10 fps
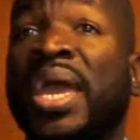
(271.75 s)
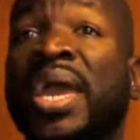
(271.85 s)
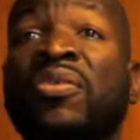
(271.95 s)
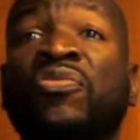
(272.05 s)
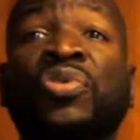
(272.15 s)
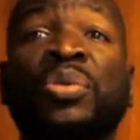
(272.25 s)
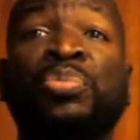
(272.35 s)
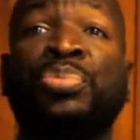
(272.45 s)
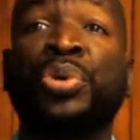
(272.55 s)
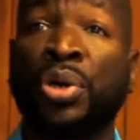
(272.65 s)
every
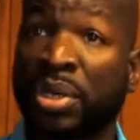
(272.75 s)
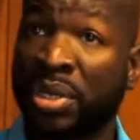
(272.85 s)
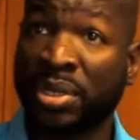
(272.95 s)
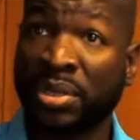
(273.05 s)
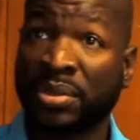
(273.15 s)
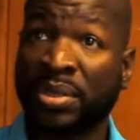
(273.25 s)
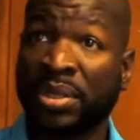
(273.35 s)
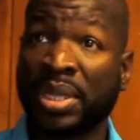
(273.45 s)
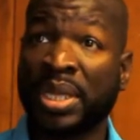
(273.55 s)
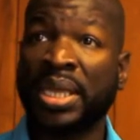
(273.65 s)
book
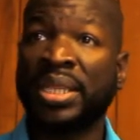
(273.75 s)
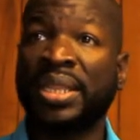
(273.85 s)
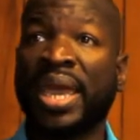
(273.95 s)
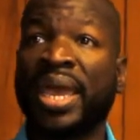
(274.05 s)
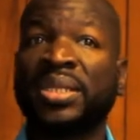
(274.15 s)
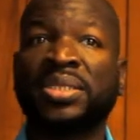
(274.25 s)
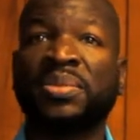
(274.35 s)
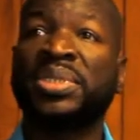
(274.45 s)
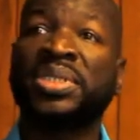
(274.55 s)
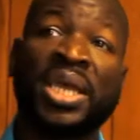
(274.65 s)
that
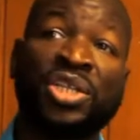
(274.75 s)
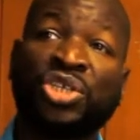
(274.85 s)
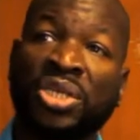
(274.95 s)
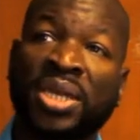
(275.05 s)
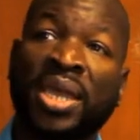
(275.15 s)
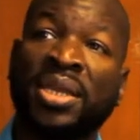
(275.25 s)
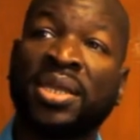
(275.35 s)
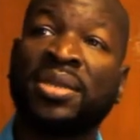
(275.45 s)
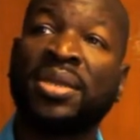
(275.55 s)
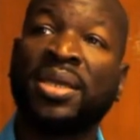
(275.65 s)

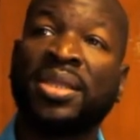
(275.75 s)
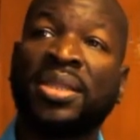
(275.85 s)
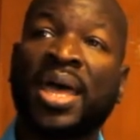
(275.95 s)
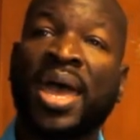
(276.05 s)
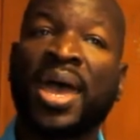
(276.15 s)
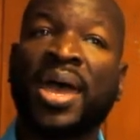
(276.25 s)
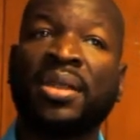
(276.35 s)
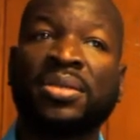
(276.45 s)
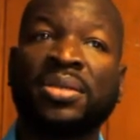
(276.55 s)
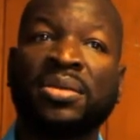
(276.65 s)
substantiated
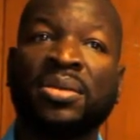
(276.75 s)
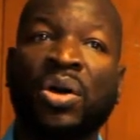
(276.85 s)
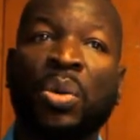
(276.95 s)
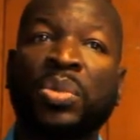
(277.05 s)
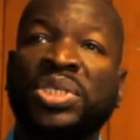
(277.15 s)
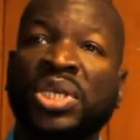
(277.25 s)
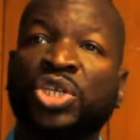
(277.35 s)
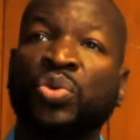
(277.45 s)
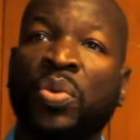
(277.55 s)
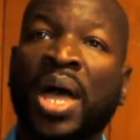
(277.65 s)
that
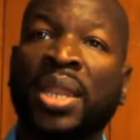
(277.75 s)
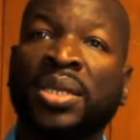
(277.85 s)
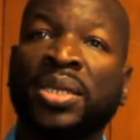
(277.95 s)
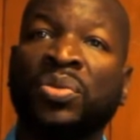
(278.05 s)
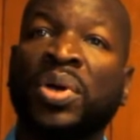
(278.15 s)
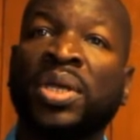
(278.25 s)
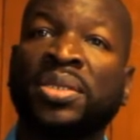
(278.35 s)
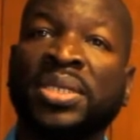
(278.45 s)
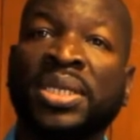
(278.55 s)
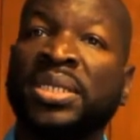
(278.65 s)
homosexuality
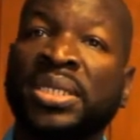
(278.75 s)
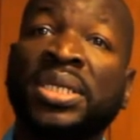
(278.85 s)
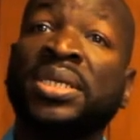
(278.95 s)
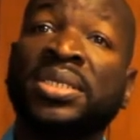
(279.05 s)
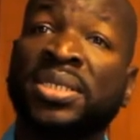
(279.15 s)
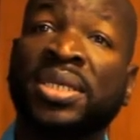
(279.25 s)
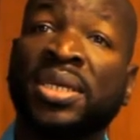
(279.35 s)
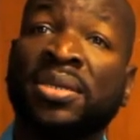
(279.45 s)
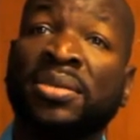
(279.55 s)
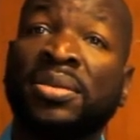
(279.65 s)
was indeed a sin,